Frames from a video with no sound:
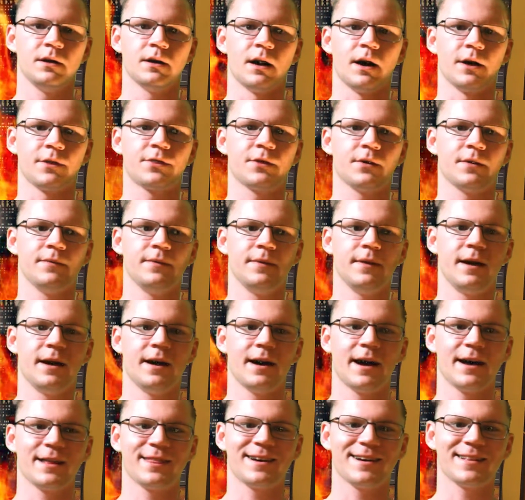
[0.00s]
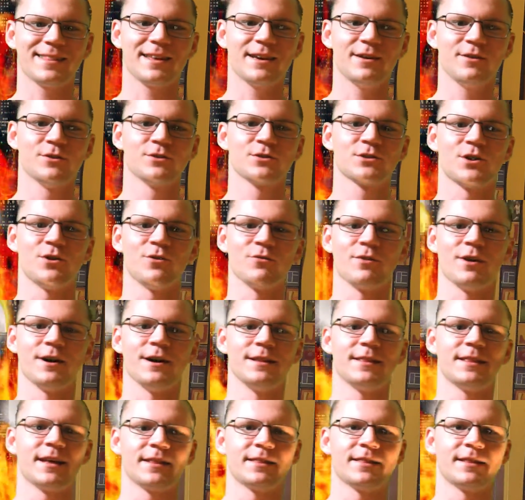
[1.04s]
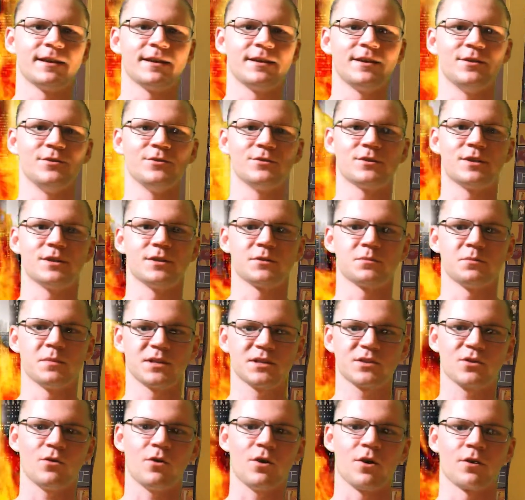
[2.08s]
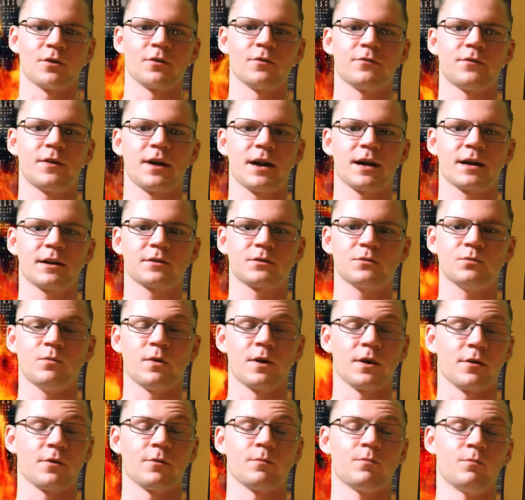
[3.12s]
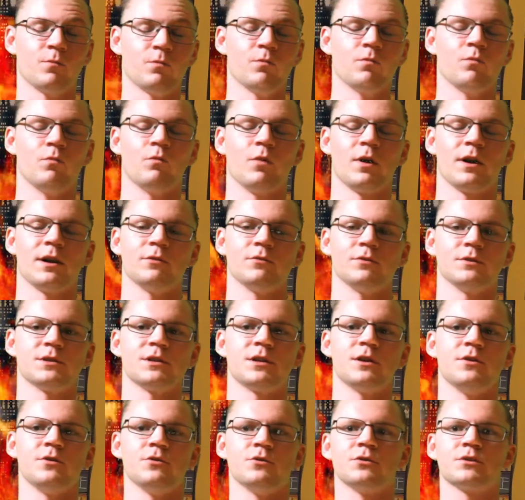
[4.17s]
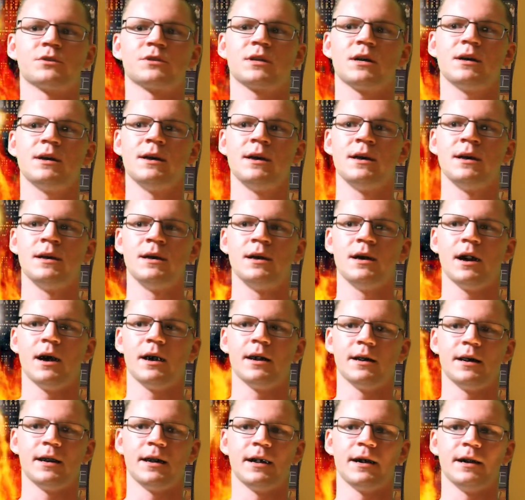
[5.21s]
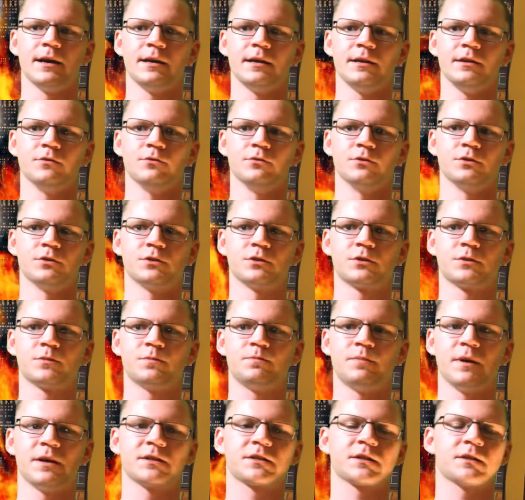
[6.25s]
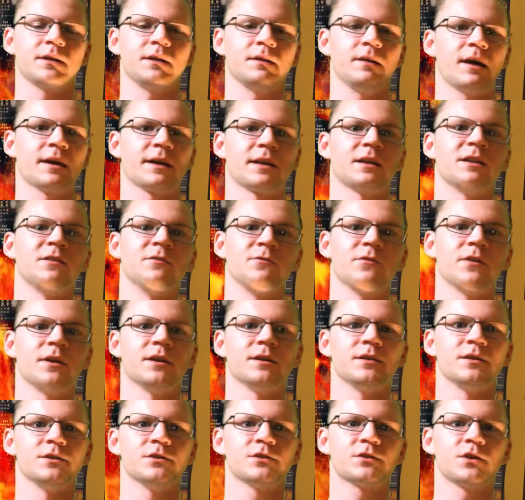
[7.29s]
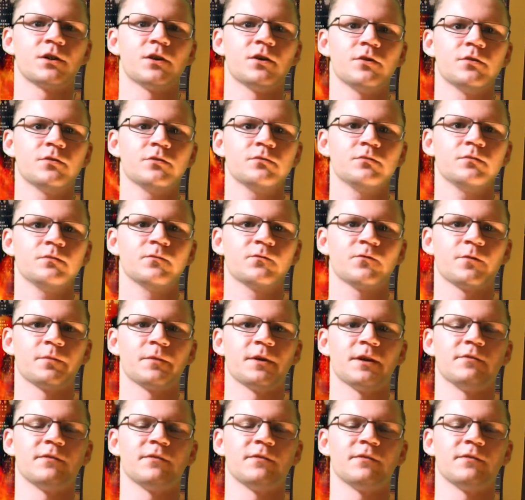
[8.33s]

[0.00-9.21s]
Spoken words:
I thought that it was alright that they used this mystical artifact where, when it was used, it was basically like an Infinity Stone from the